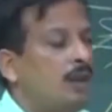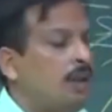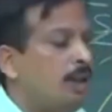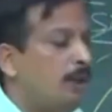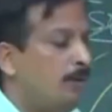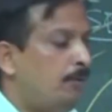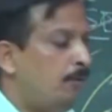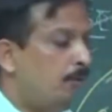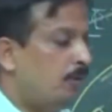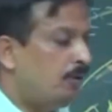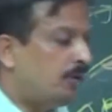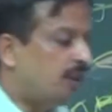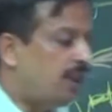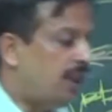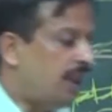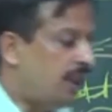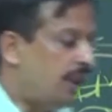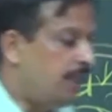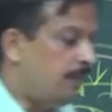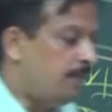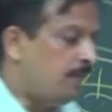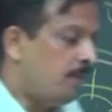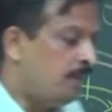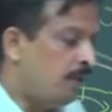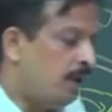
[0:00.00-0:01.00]
If you
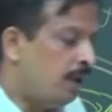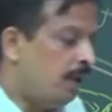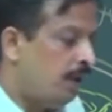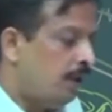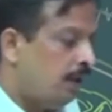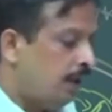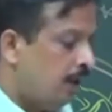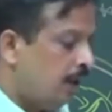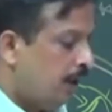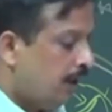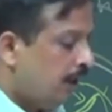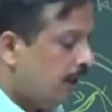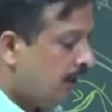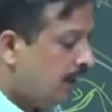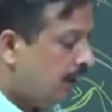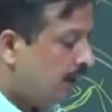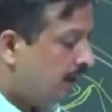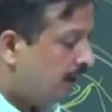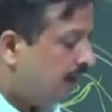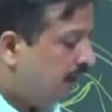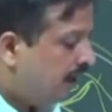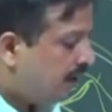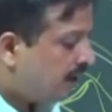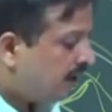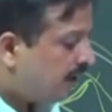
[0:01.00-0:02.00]
see,
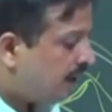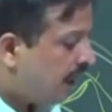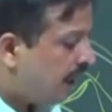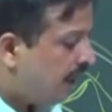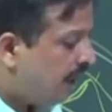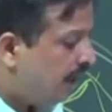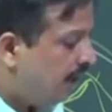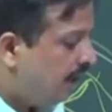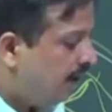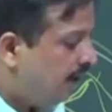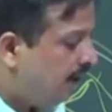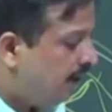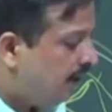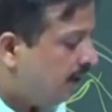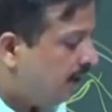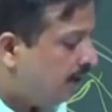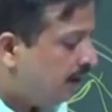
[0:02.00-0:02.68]
this side